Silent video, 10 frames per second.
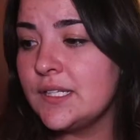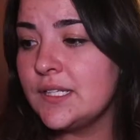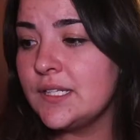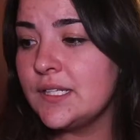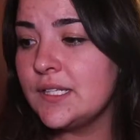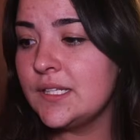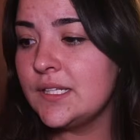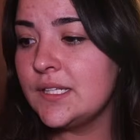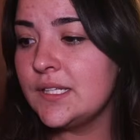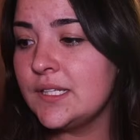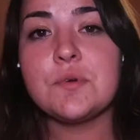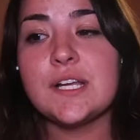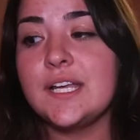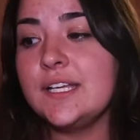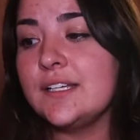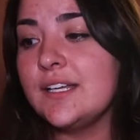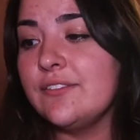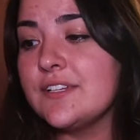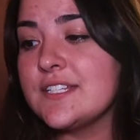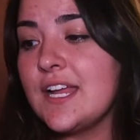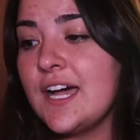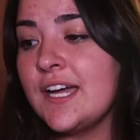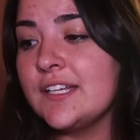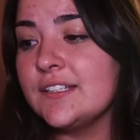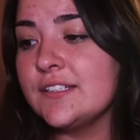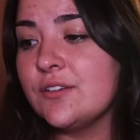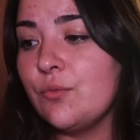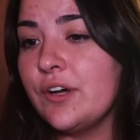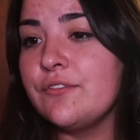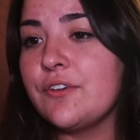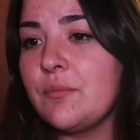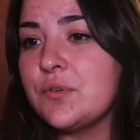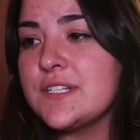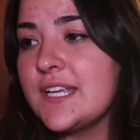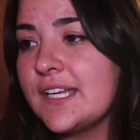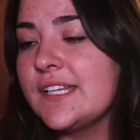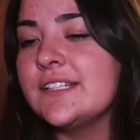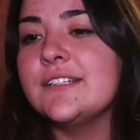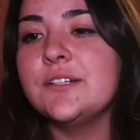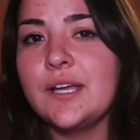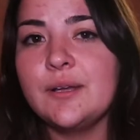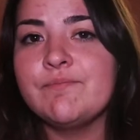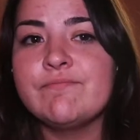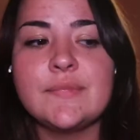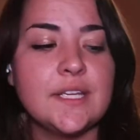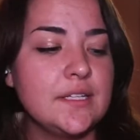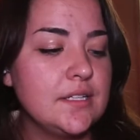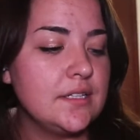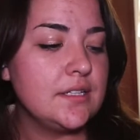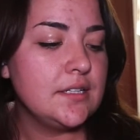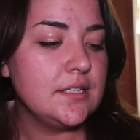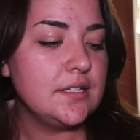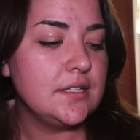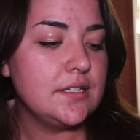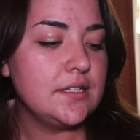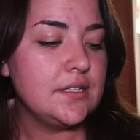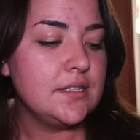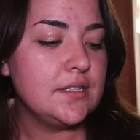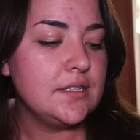I hope my audio is working. If it's not, 1 frame per second. Okay. Damn.